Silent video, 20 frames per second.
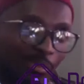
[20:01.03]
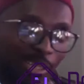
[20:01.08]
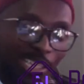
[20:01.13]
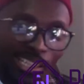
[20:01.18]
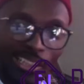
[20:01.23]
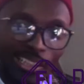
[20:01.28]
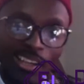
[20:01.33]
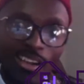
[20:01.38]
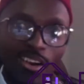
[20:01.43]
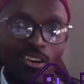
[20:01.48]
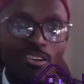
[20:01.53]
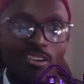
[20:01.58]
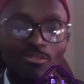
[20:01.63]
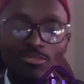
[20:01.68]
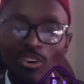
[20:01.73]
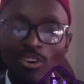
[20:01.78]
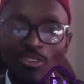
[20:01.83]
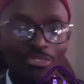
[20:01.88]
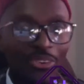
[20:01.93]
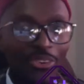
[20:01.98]
me
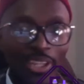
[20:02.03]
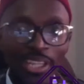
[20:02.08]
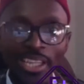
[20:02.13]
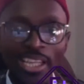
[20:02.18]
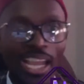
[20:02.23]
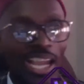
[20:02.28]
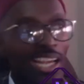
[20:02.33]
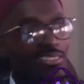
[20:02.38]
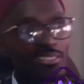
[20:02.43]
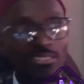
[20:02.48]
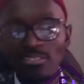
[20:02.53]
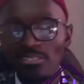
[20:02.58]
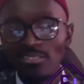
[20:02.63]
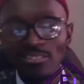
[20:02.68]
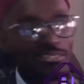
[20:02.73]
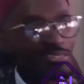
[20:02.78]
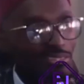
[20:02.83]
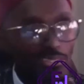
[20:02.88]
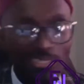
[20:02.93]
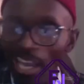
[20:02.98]
for free and
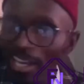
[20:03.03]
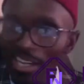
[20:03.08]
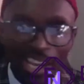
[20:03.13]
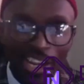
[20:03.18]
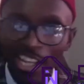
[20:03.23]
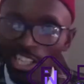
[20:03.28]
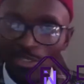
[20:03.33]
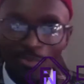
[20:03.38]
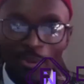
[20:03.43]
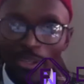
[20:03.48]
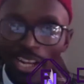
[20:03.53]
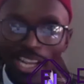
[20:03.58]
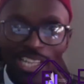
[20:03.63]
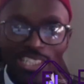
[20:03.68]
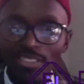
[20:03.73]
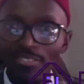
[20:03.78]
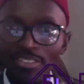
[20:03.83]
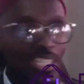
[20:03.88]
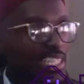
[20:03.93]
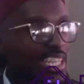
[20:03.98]
gaining an experience,
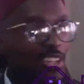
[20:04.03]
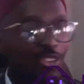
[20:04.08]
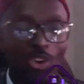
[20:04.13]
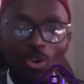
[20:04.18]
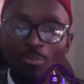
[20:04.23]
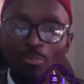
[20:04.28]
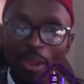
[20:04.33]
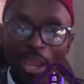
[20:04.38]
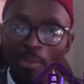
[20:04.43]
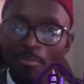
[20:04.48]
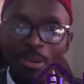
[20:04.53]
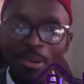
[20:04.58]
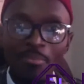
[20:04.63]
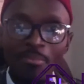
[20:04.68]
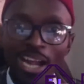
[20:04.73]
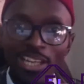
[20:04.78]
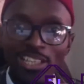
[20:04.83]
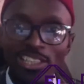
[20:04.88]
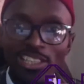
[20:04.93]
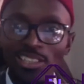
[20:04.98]
even if they don't pay me
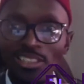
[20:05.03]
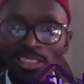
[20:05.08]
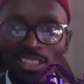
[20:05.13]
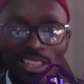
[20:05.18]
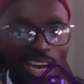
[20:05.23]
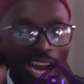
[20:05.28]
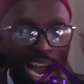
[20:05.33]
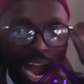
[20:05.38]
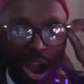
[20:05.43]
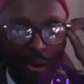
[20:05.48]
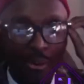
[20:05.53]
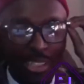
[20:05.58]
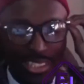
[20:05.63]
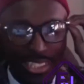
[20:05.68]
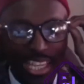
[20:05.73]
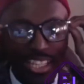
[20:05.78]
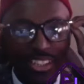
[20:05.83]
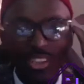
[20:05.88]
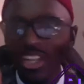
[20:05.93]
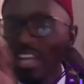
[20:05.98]
much. I was
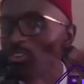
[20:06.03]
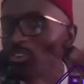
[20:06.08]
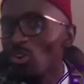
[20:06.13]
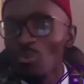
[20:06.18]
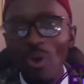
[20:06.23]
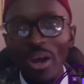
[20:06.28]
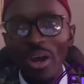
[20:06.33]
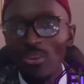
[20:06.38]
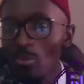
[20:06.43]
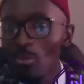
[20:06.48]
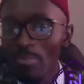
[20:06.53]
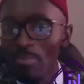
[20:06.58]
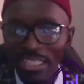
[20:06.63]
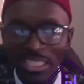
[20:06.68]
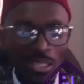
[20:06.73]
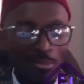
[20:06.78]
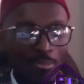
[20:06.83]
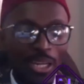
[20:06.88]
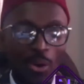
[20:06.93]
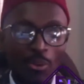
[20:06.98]
saying that I don't want your
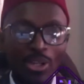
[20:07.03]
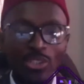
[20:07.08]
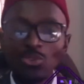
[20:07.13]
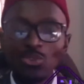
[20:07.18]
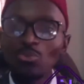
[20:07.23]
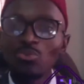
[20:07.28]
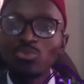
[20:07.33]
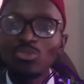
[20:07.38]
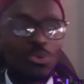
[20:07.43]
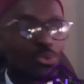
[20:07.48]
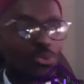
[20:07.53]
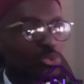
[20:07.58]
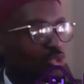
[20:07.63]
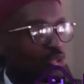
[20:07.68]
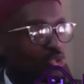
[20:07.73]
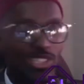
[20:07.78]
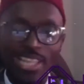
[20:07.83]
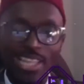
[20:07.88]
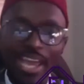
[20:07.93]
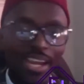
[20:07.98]
money, but I want to
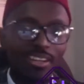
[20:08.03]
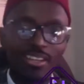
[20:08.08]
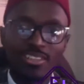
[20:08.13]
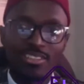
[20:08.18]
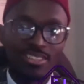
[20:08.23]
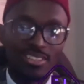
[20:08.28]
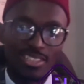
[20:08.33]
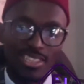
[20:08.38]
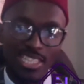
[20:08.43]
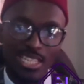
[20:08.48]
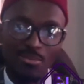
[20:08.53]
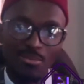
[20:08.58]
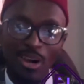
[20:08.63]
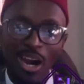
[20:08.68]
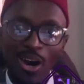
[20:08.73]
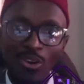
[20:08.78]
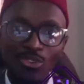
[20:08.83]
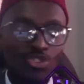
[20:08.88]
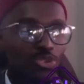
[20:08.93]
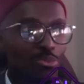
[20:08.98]
study the system,
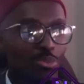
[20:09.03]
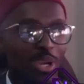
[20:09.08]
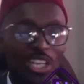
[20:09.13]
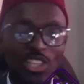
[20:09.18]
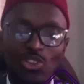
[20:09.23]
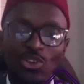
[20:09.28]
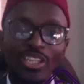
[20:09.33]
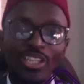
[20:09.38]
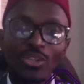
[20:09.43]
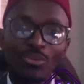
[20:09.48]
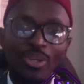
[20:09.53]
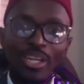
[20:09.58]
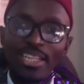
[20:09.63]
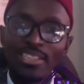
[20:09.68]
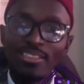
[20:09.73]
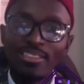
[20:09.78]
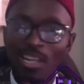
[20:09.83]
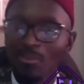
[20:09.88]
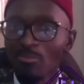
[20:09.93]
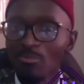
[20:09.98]
how to make sure that when I
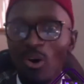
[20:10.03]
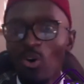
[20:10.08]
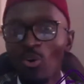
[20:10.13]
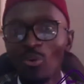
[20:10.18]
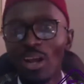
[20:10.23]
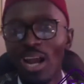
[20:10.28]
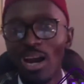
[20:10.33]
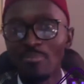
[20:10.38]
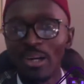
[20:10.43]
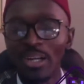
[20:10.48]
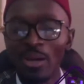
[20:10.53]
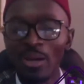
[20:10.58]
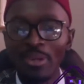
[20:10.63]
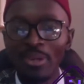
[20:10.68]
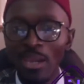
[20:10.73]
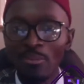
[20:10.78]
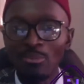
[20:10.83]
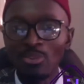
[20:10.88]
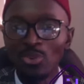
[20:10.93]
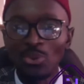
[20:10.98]
start my own company, I'll
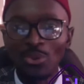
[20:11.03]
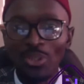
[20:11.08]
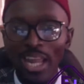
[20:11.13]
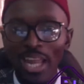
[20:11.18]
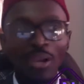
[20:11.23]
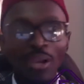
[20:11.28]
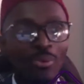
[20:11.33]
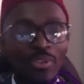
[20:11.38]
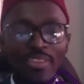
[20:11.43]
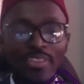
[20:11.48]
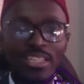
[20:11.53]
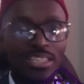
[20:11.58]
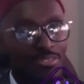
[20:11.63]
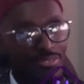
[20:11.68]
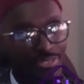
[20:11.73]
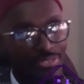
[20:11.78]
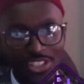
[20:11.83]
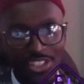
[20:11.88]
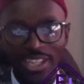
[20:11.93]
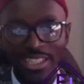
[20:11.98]
be able to run with it
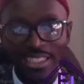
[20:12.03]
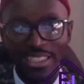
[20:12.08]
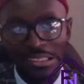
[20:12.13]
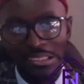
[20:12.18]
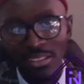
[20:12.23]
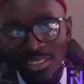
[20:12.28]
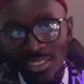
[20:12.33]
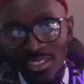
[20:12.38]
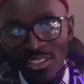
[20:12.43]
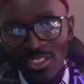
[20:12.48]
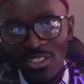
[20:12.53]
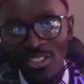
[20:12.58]
efficiently.